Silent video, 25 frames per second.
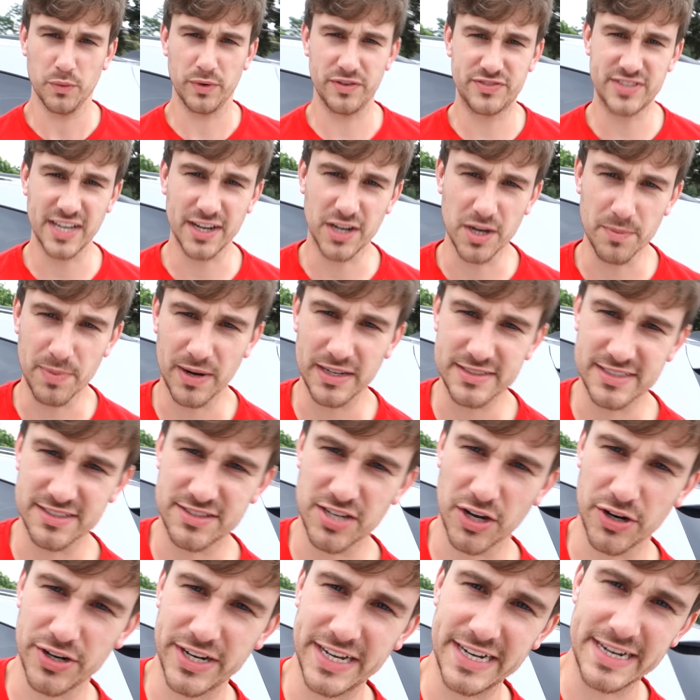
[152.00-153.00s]
We've said goodbye to
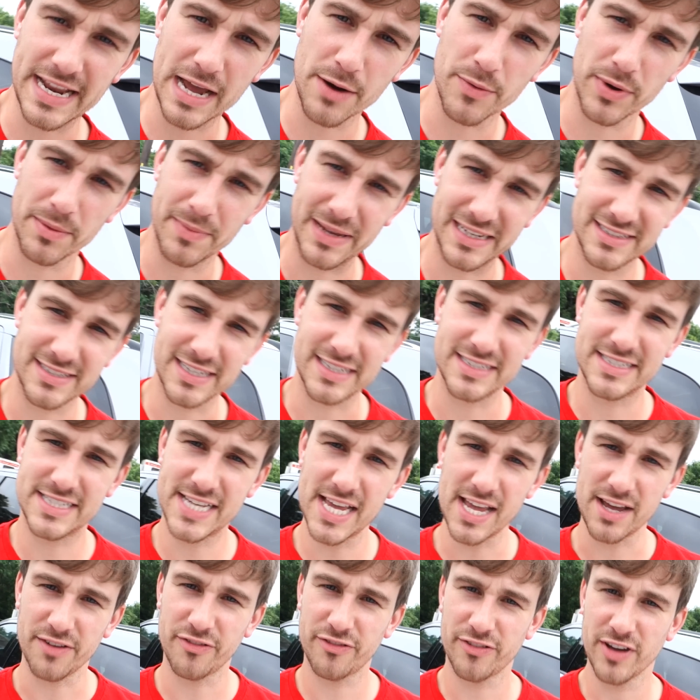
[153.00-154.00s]
Tony. Now we're meeting
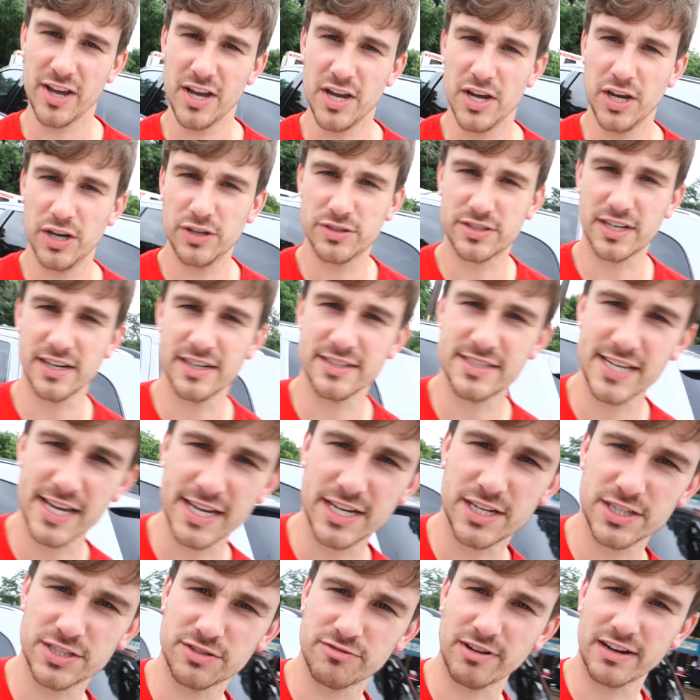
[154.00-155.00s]
Tiff, who's going to
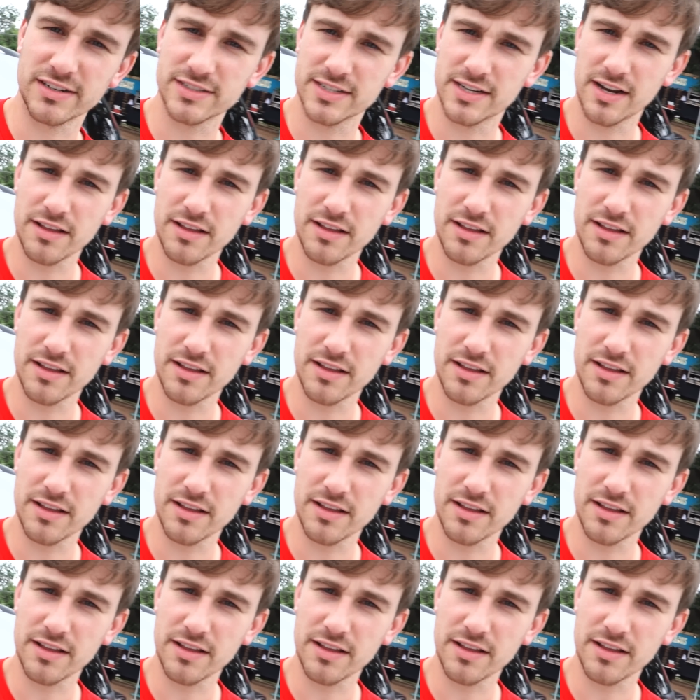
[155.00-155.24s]
take us around